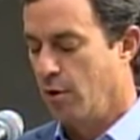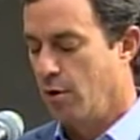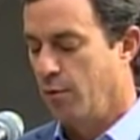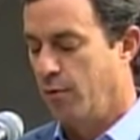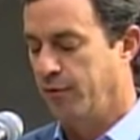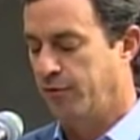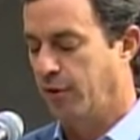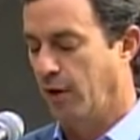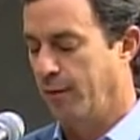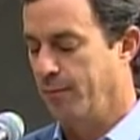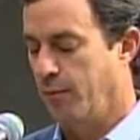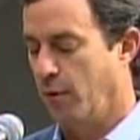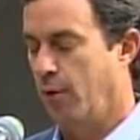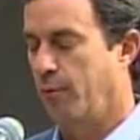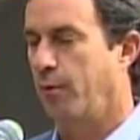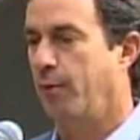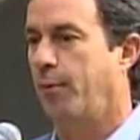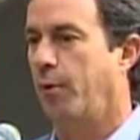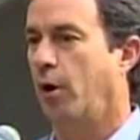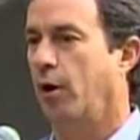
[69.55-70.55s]
We've done
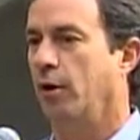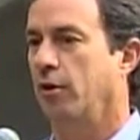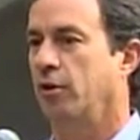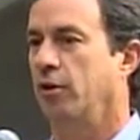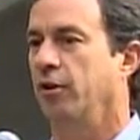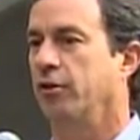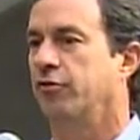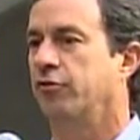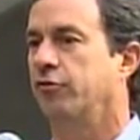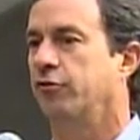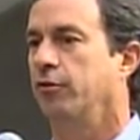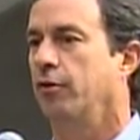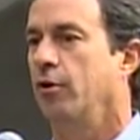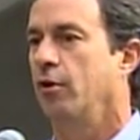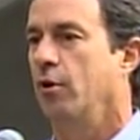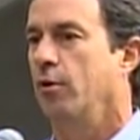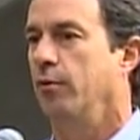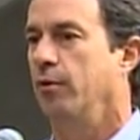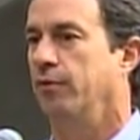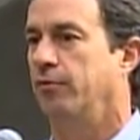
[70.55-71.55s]
mobile parklets,
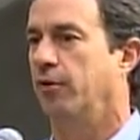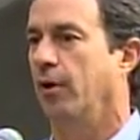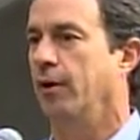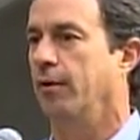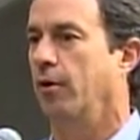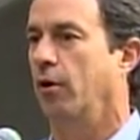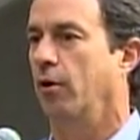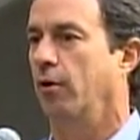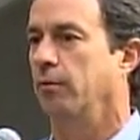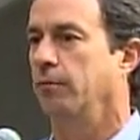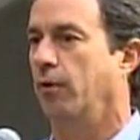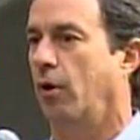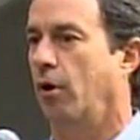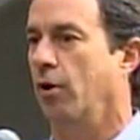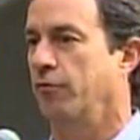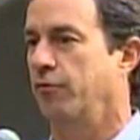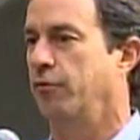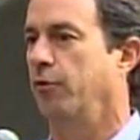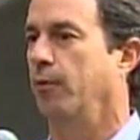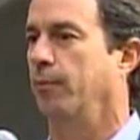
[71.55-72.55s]
we've done
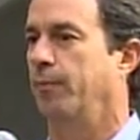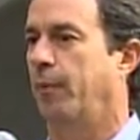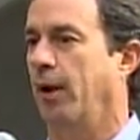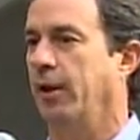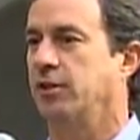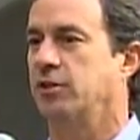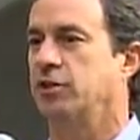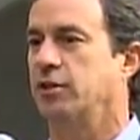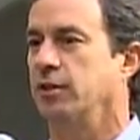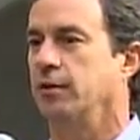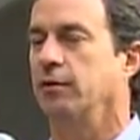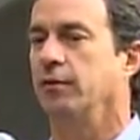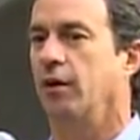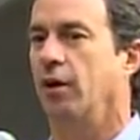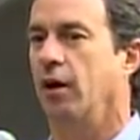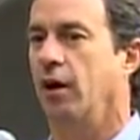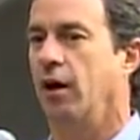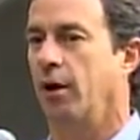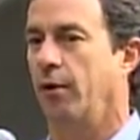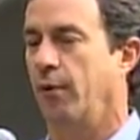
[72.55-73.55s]
artful bikes,
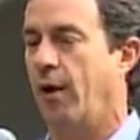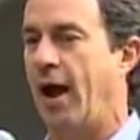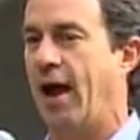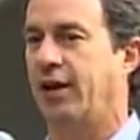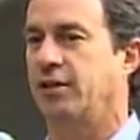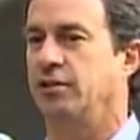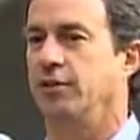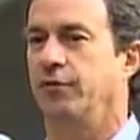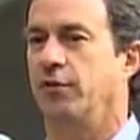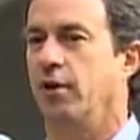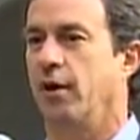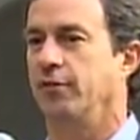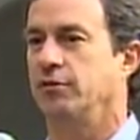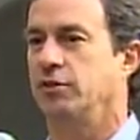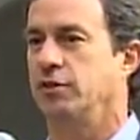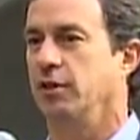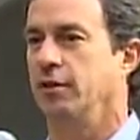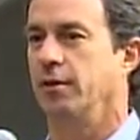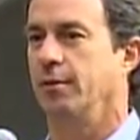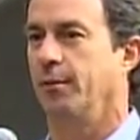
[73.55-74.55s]
racks. If you haven't
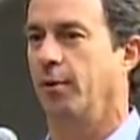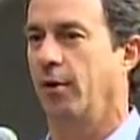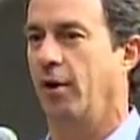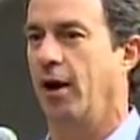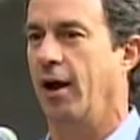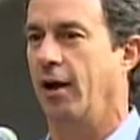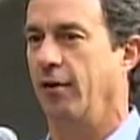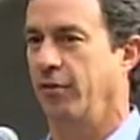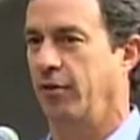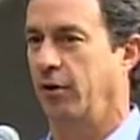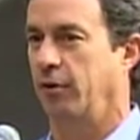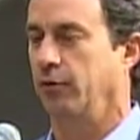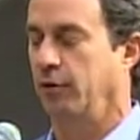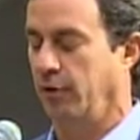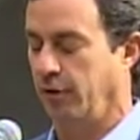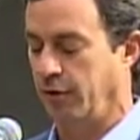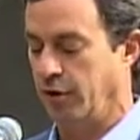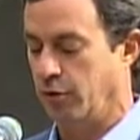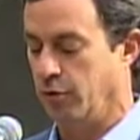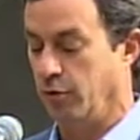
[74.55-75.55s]
seen them around, they're
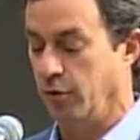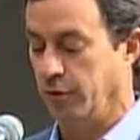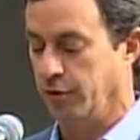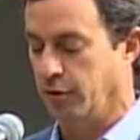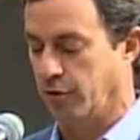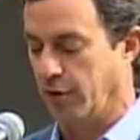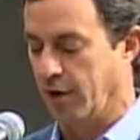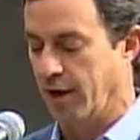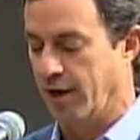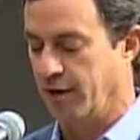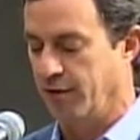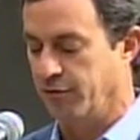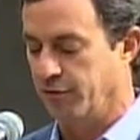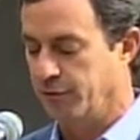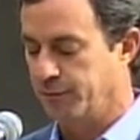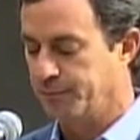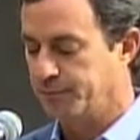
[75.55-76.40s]
really cool and creative.